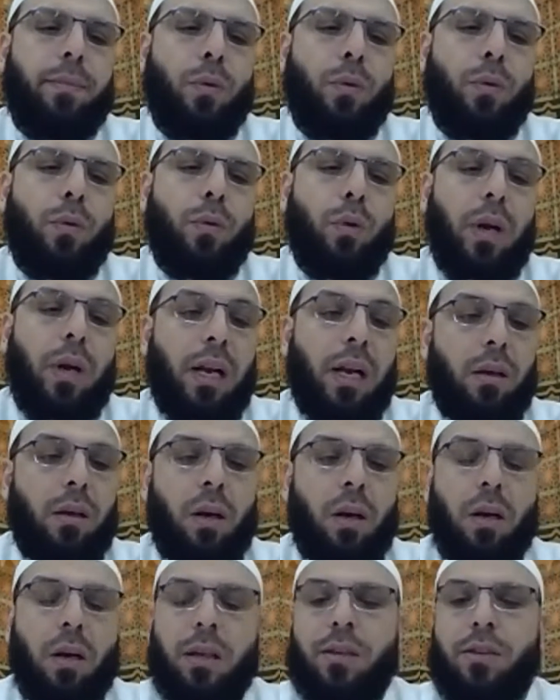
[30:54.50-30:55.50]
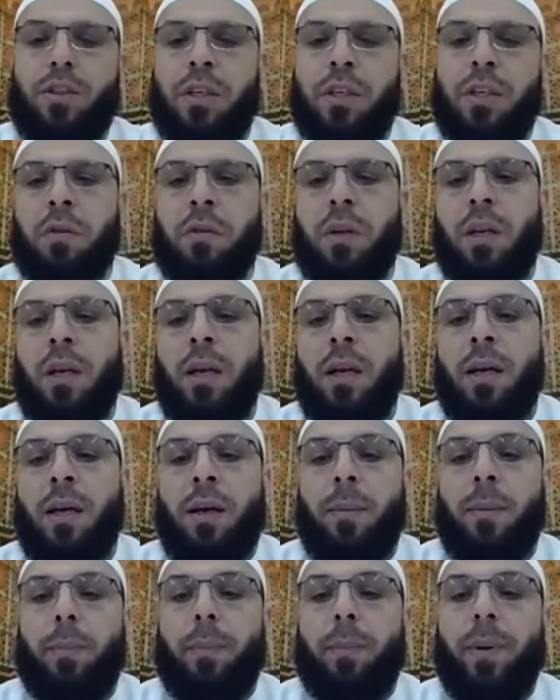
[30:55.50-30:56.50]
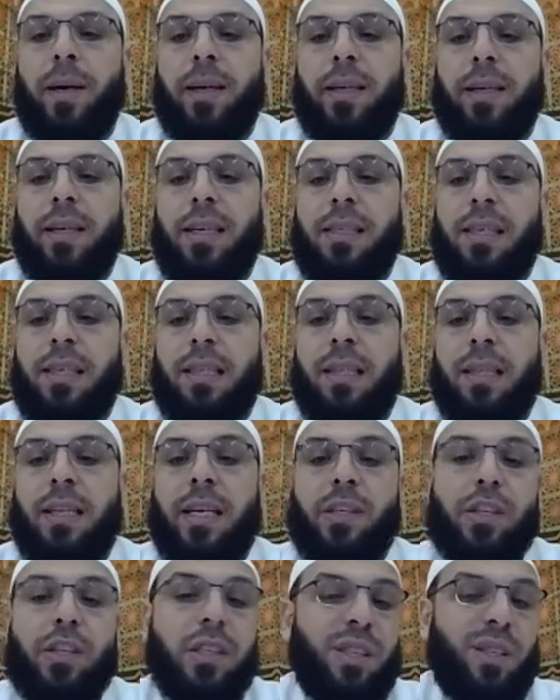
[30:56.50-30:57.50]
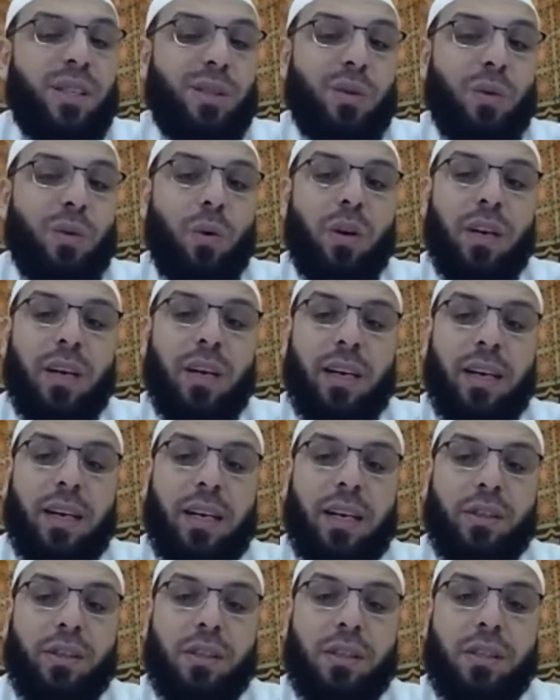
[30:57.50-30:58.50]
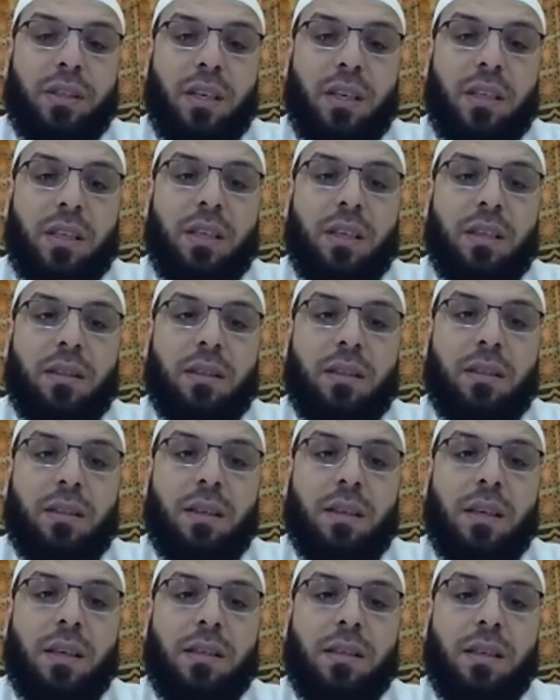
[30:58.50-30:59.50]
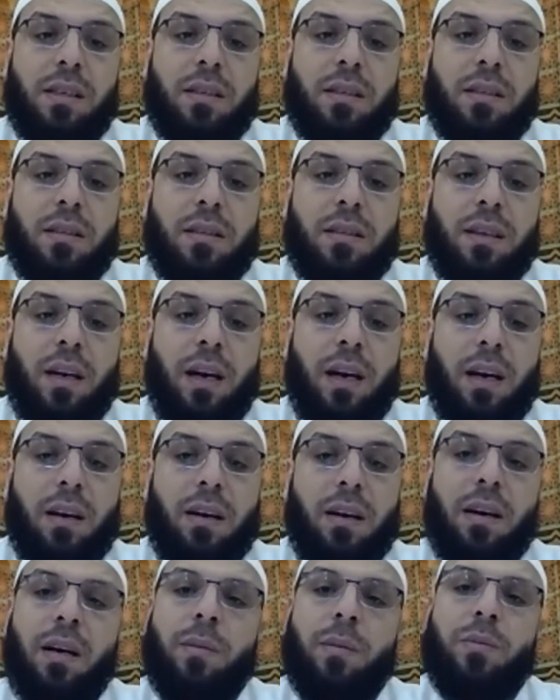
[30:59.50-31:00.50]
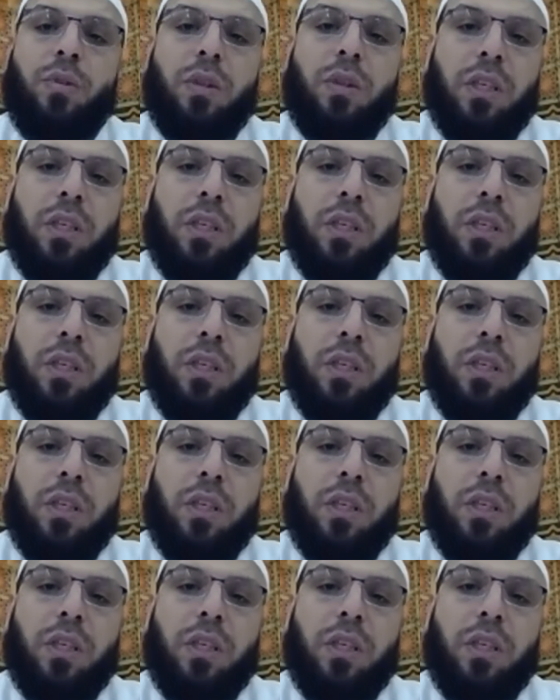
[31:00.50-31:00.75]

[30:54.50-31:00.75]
or alcohol in general. But is it najis or not najis? Is it haram to